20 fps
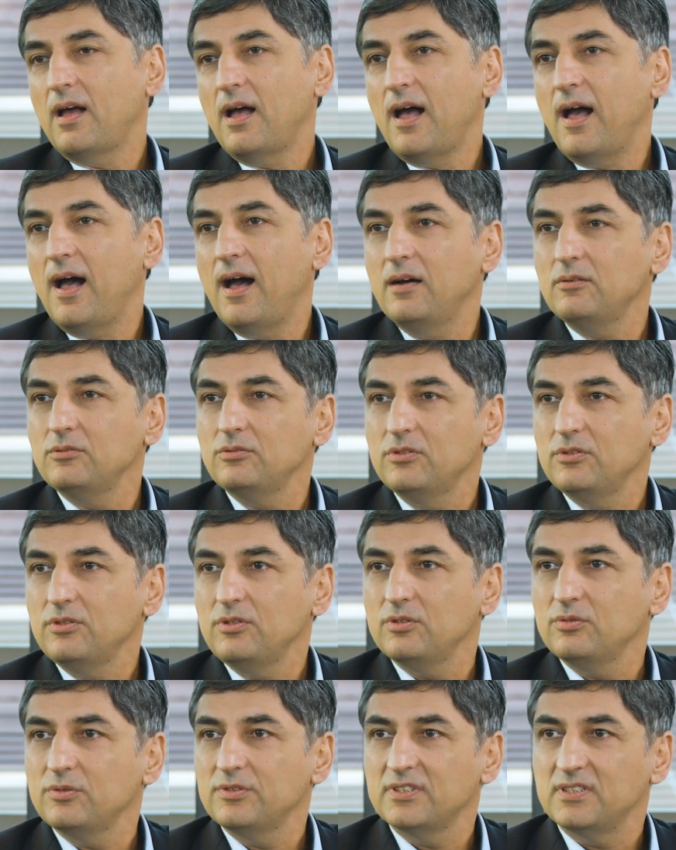How do
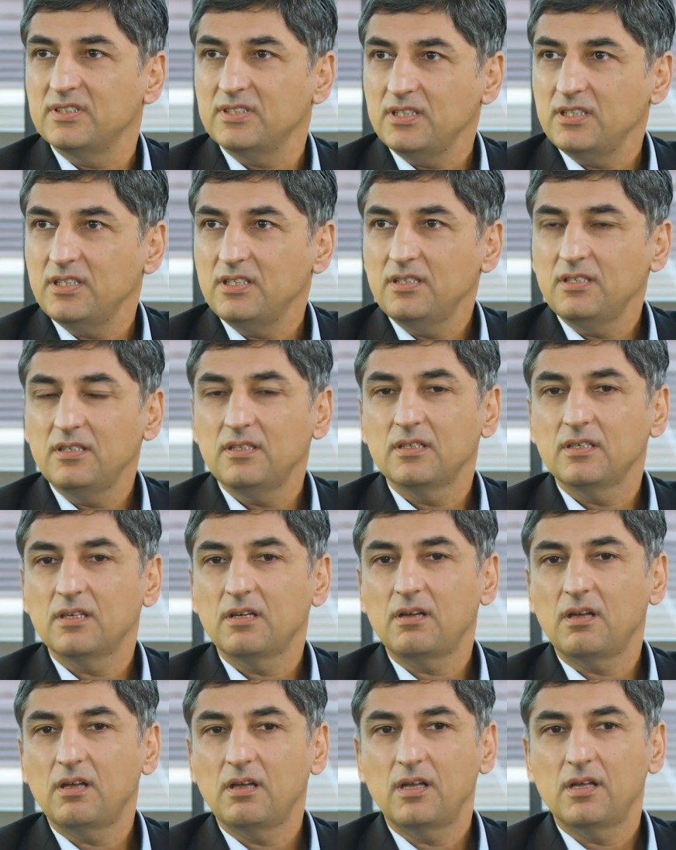you see
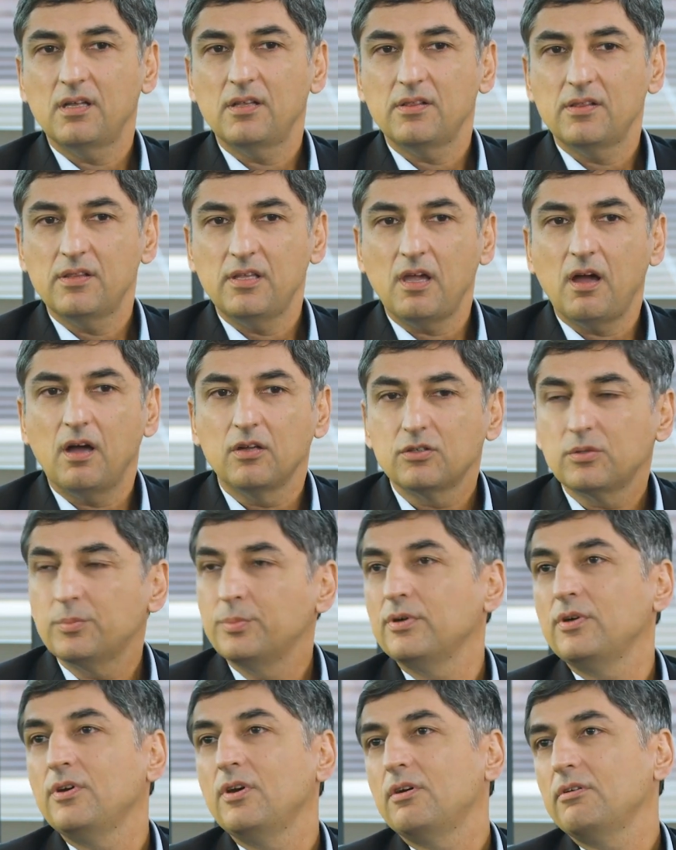the
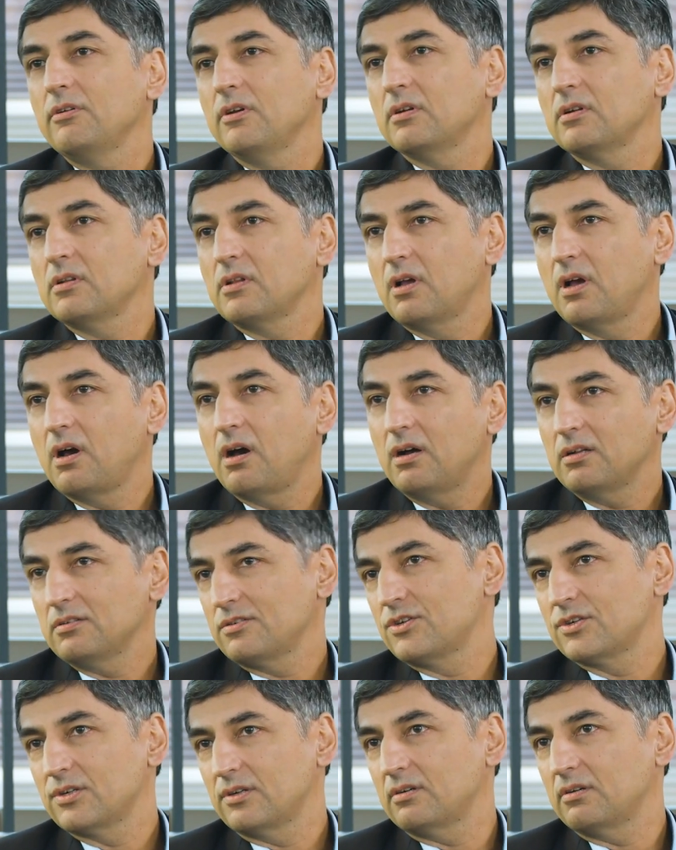entrepreneurial
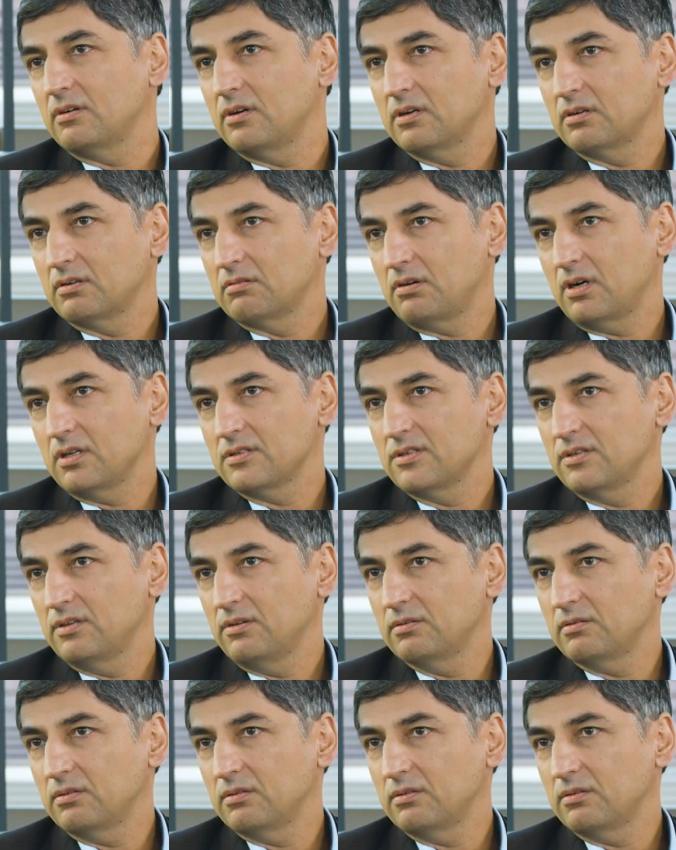culture across